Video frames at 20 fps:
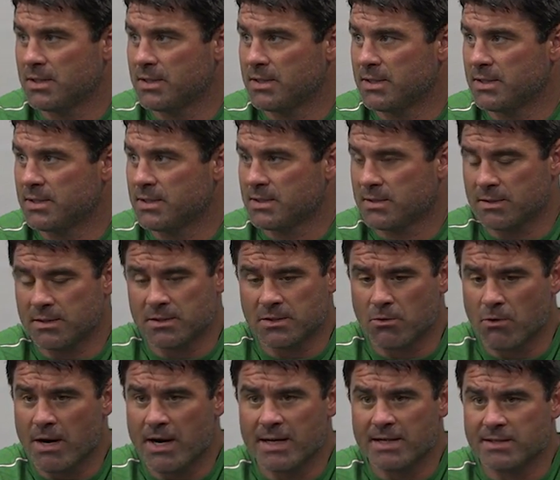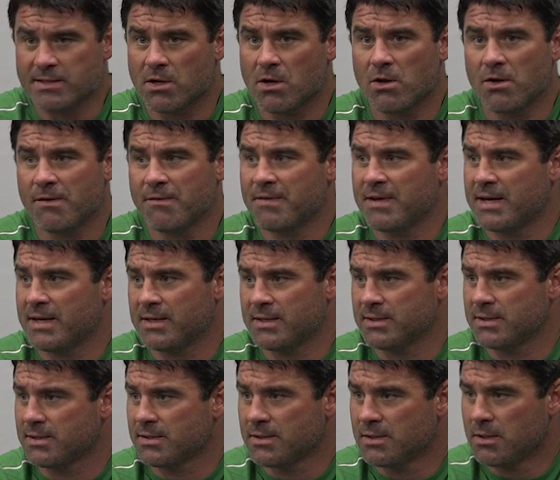As great as all of that
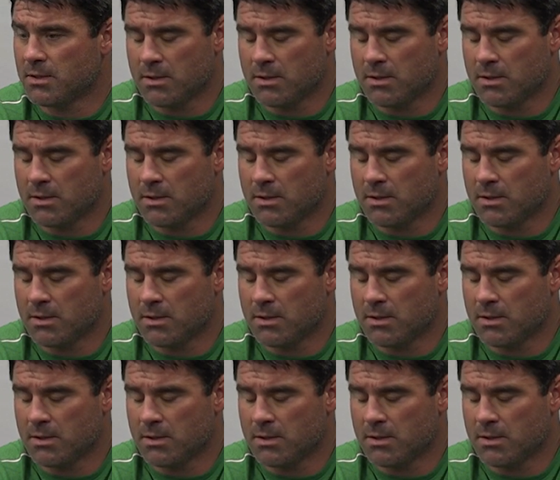is,